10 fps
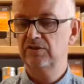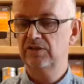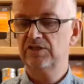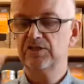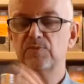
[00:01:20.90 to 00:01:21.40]

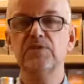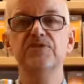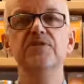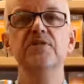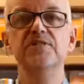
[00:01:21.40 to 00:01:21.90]

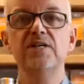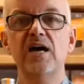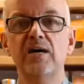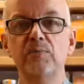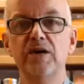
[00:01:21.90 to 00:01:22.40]
customers can
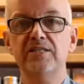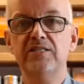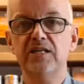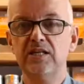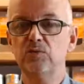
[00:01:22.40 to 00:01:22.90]
time their
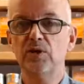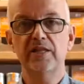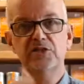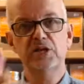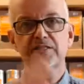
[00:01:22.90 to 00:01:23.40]
tea while
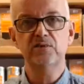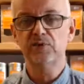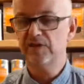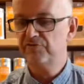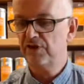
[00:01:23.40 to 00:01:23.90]
they're chatting
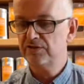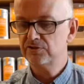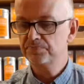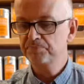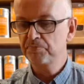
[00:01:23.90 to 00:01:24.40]
with their
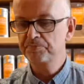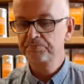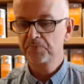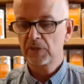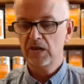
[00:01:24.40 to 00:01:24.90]
friends.
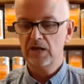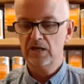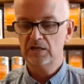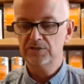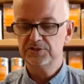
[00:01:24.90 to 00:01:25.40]

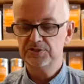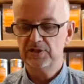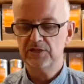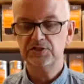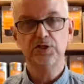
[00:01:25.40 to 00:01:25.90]
And
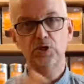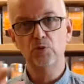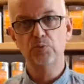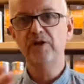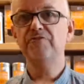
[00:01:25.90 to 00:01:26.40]
it's to
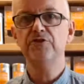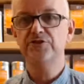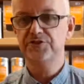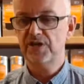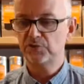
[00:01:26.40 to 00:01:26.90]
your
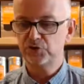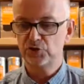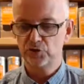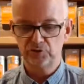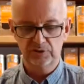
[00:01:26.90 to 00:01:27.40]
preference how
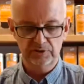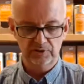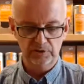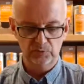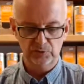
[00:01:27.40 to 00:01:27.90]
strong
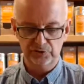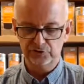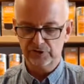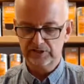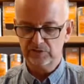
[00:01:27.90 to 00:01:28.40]
you want the
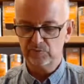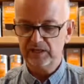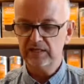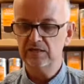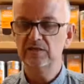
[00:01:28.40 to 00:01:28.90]
drink to
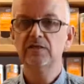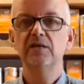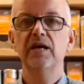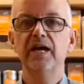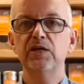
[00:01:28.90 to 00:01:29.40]
be.
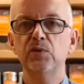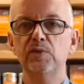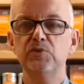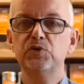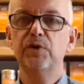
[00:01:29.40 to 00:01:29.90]
Anywhere
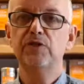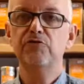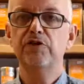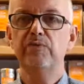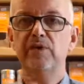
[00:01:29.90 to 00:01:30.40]
between
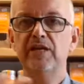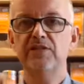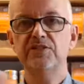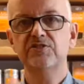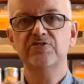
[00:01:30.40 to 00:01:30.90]
3
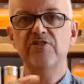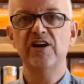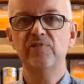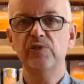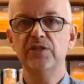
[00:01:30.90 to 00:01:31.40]
minutes and
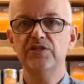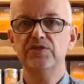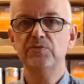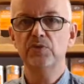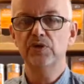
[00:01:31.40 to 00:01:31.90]
5
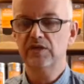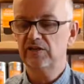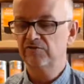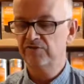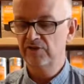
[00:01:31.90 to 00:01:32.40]
minutes will
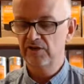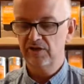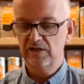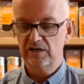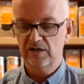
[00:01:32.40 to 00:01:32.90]
give
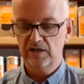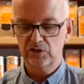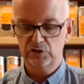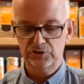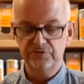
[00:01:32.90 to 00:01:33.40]
a
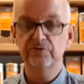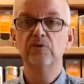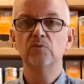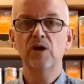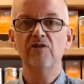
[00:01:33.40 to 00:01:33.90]
good,
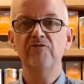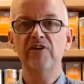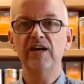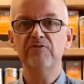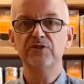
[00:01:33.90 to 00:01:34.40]

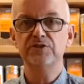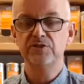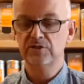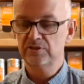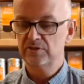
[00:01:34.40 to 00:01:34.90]
well-flavoured
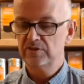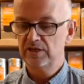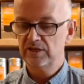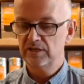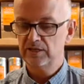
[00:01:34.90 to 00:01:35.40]

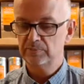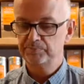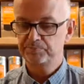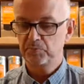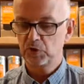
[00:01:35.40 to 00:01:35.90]

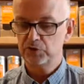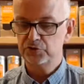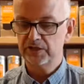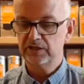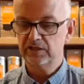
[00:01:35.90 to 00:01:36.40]

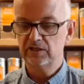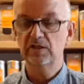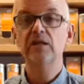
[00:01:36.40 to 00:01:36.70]
drink